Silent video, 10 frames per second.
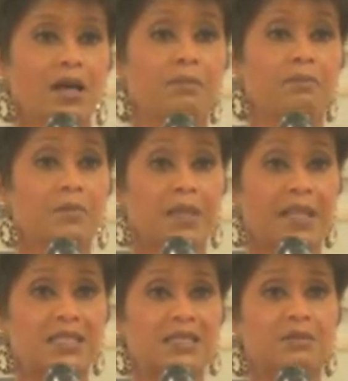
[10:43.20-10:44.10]

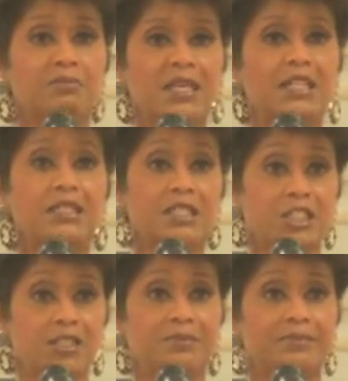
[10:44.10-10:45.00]
Let's be
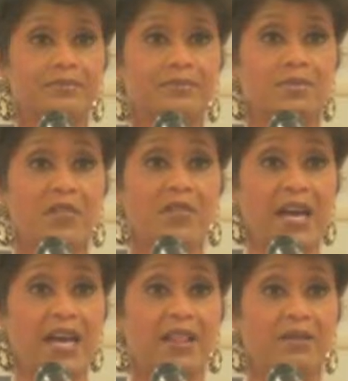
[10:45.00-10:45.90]
clear
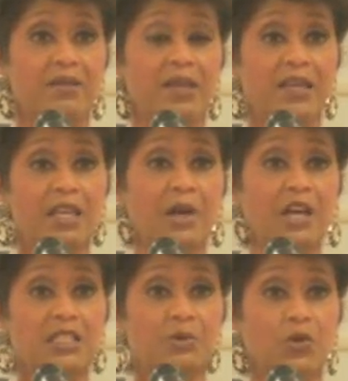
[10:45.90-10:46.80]
that any
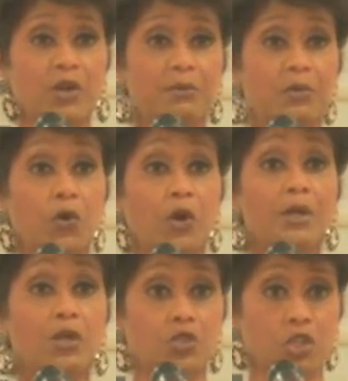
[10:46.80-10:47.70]
possible
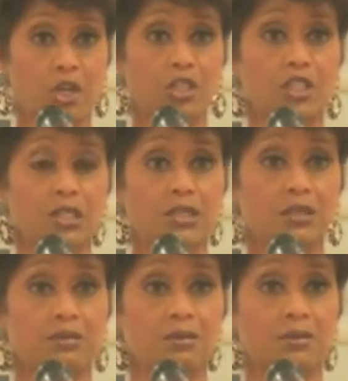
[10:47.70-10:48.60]
criminal charges,
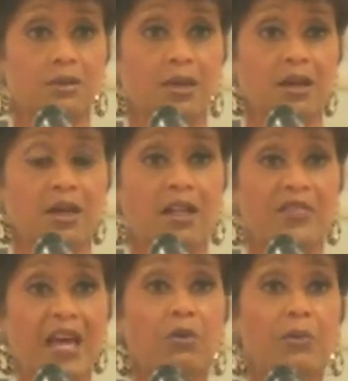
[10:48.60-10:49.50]

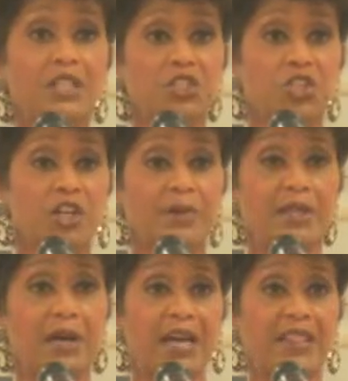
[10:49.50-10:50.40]
that will be determined
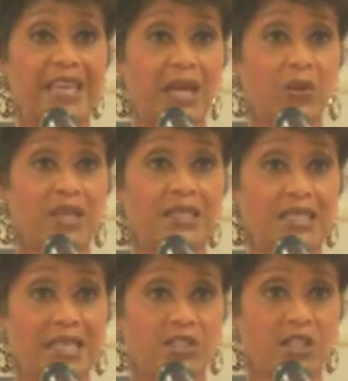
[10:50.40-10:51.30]
by the county
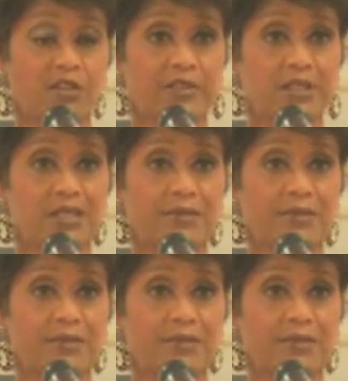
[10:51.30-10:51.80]
DA's office.